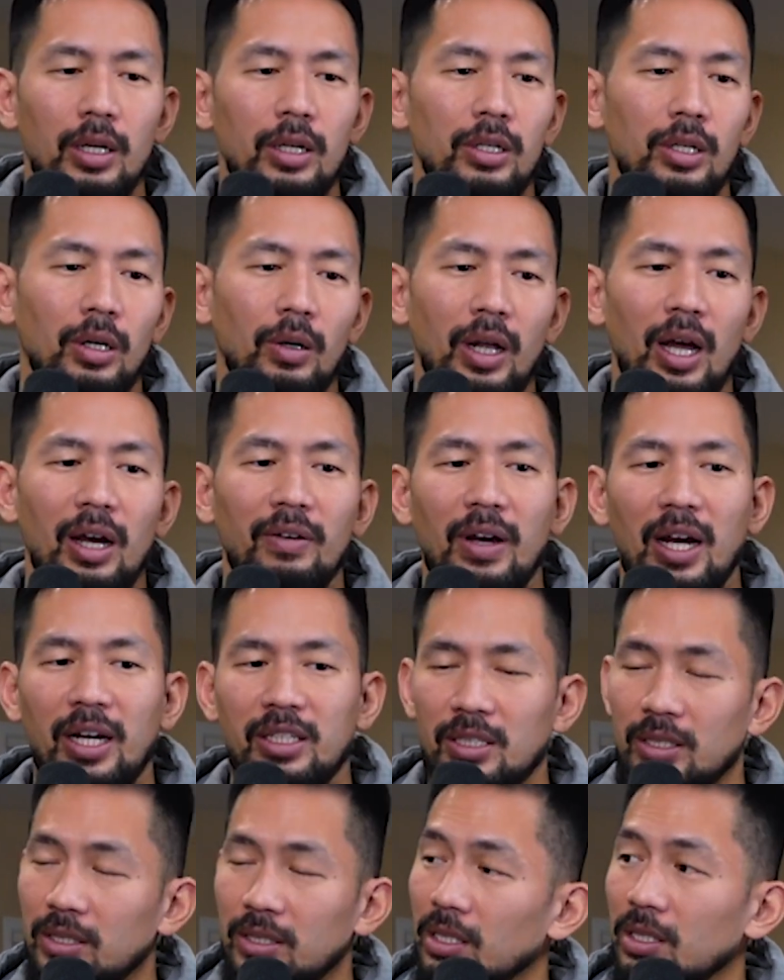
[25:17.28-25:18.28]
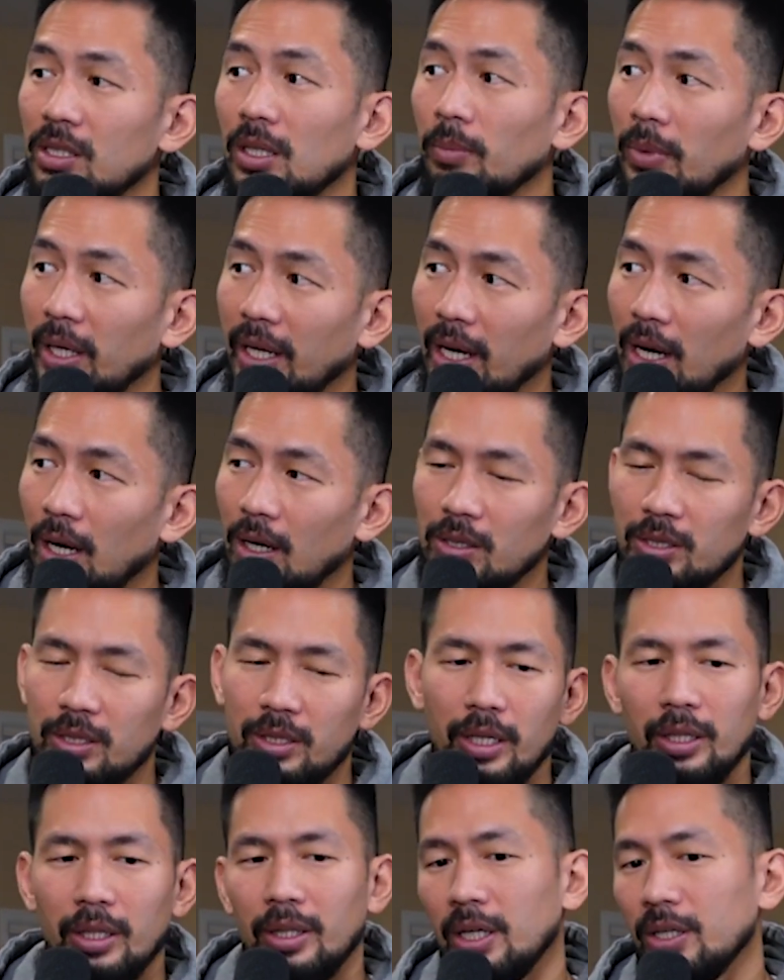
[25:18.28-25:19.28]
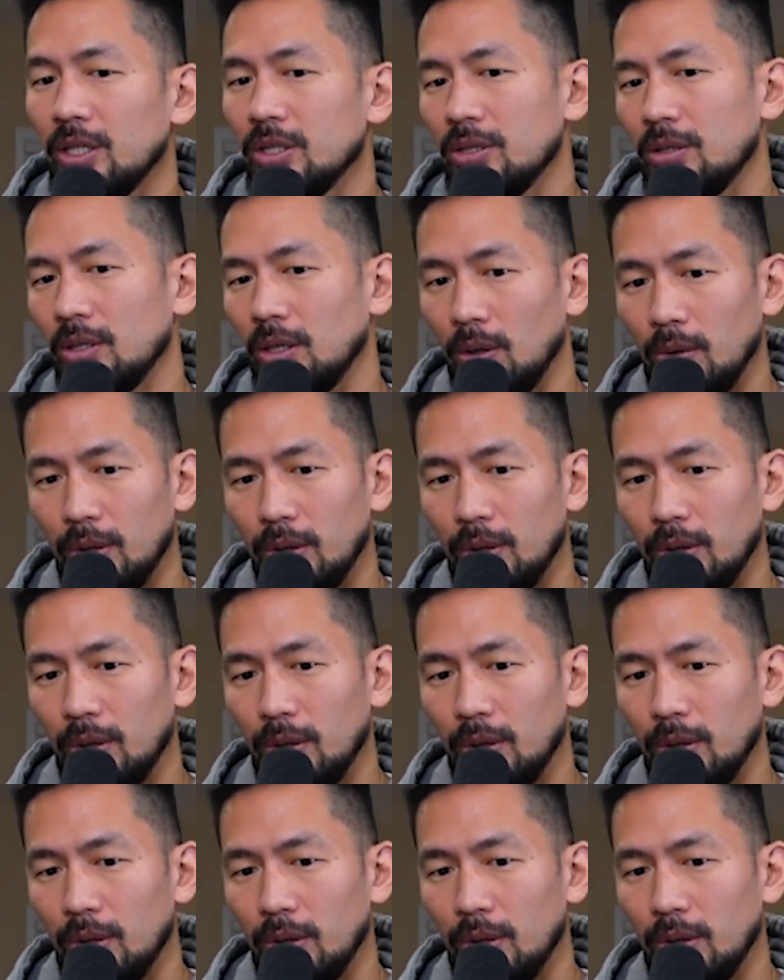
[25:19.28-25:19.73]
don't have access to somebody else, and they're